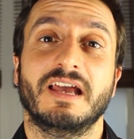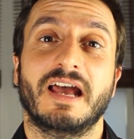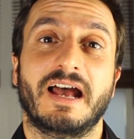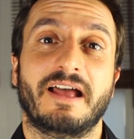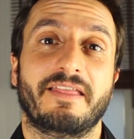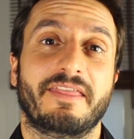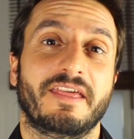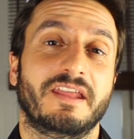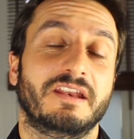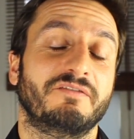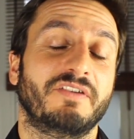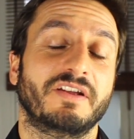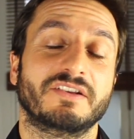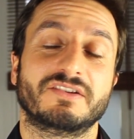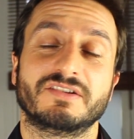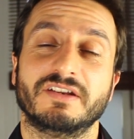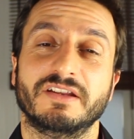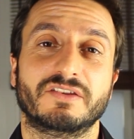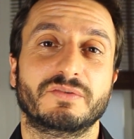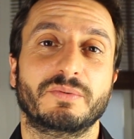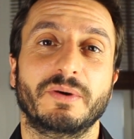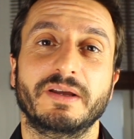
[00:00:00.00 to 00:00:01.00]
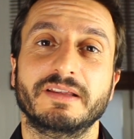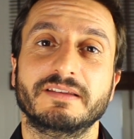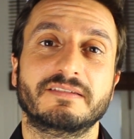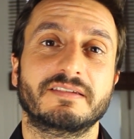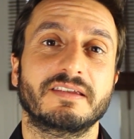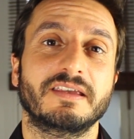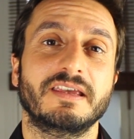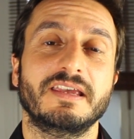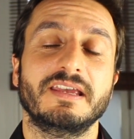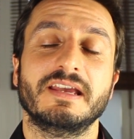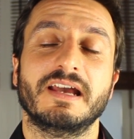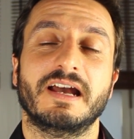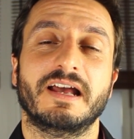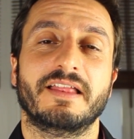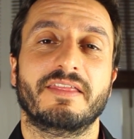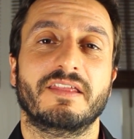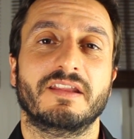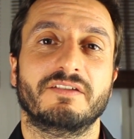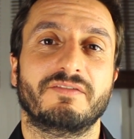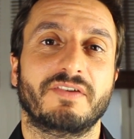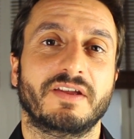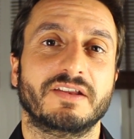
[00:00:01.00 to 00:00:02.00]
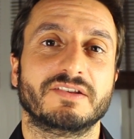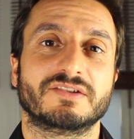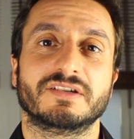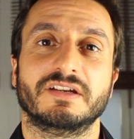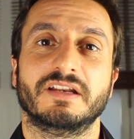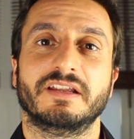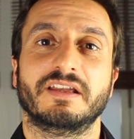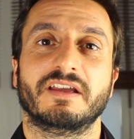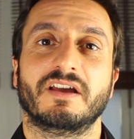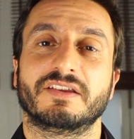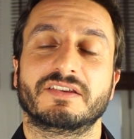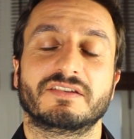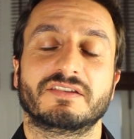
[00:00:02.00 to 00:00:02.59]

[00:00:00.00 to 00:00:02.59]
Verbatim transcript: and then eventually twenty, and then eventually